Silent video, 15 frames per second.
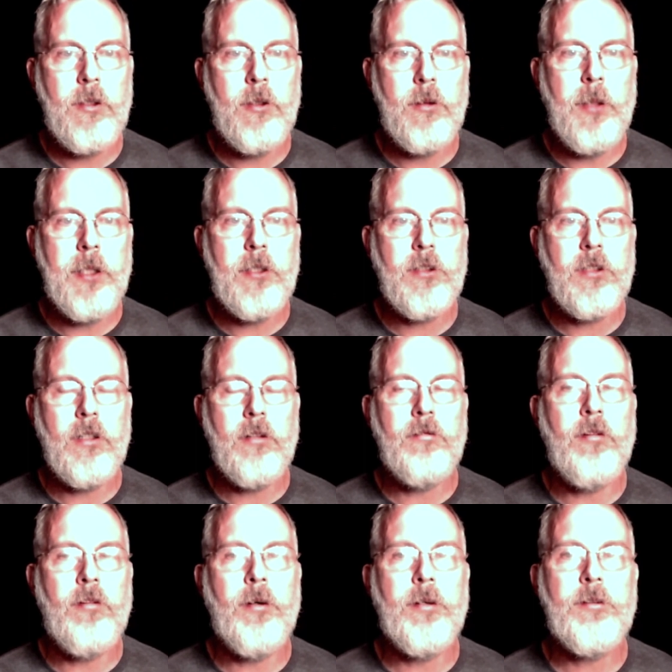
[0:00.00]
you make yourself
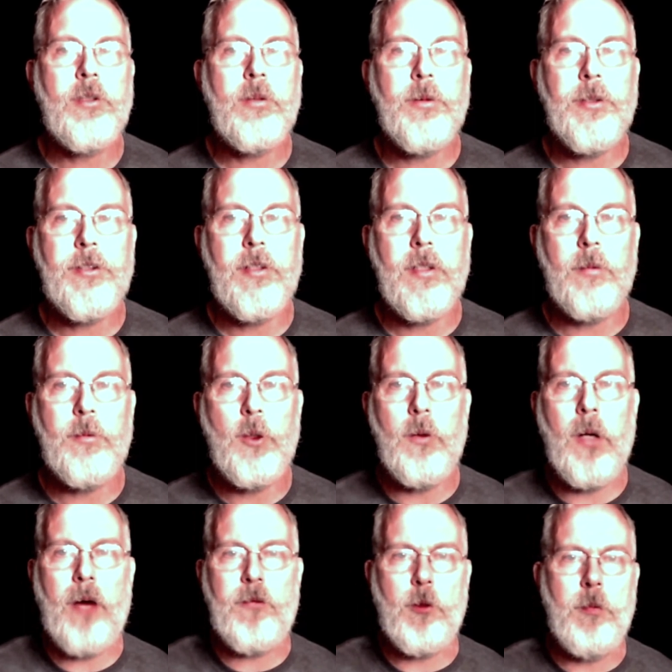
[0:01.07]
vulnerable to them you
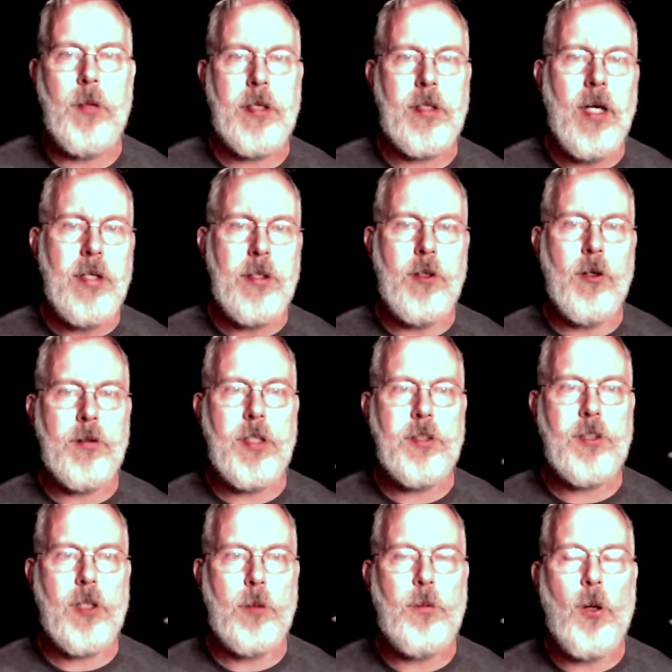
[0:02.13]
have to make you don't
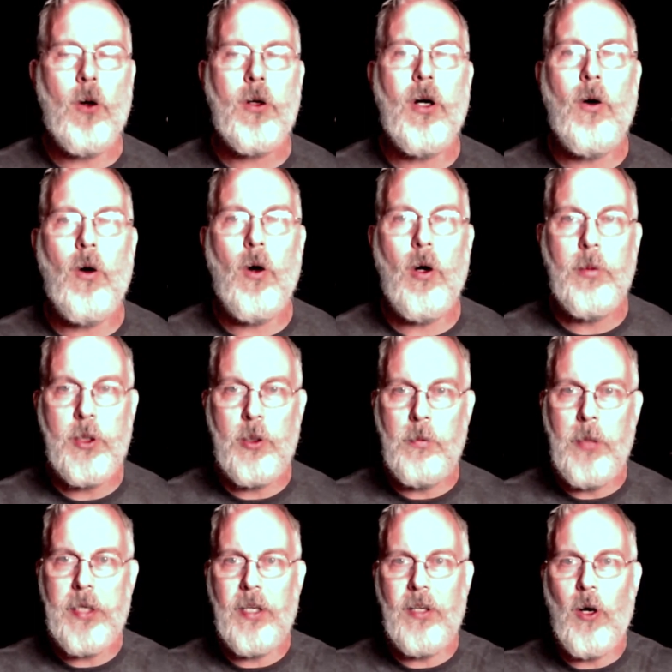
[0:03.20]
necessarily poke a hole but you
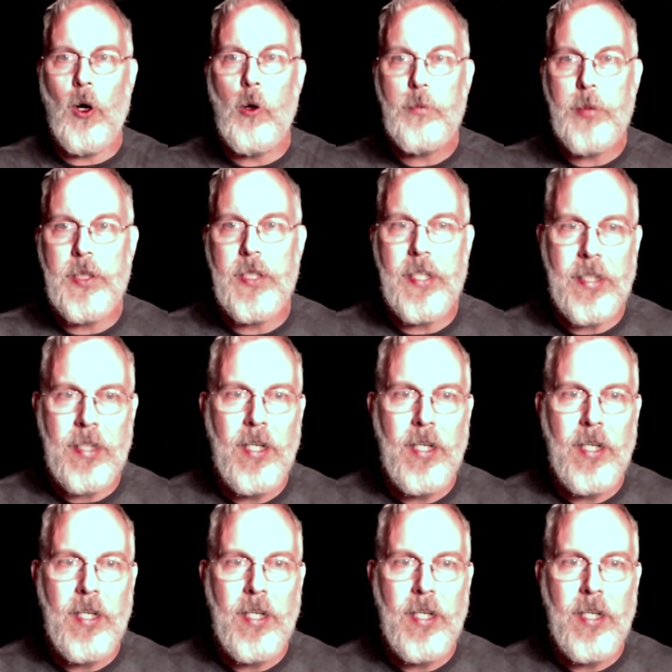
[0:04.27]
make an opening